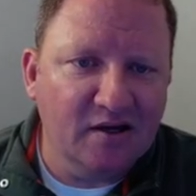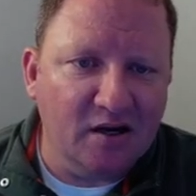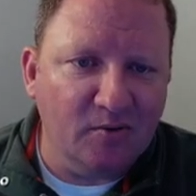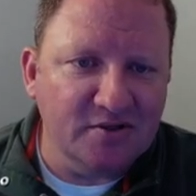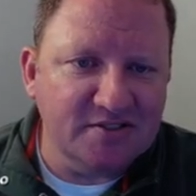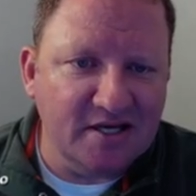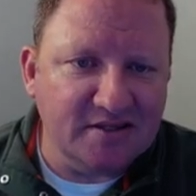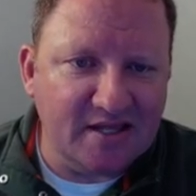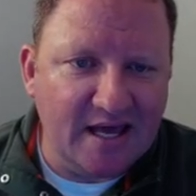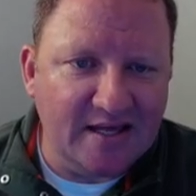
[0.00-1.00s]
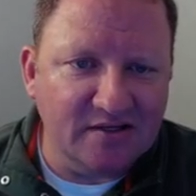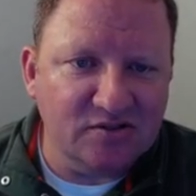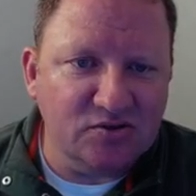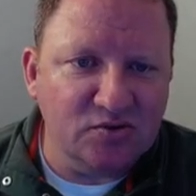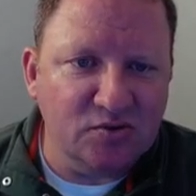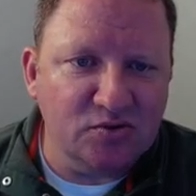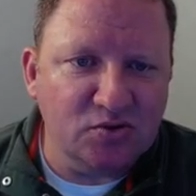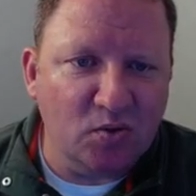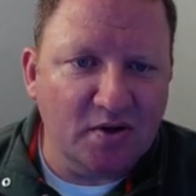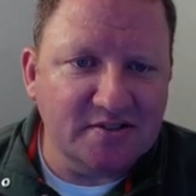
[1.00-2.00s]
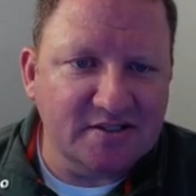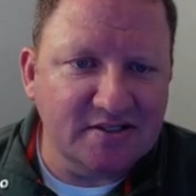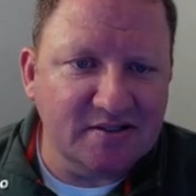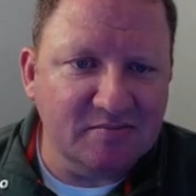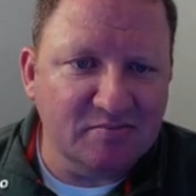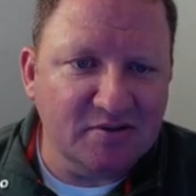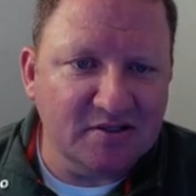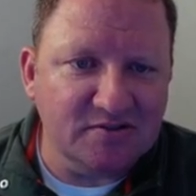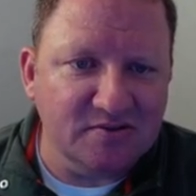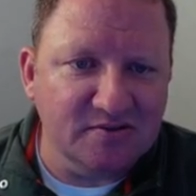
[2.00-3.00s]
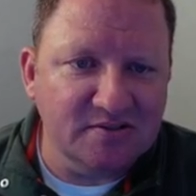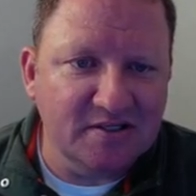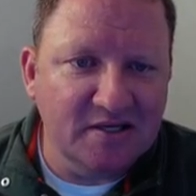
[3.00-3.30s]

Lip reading: I'm going to set that to 20 pixels.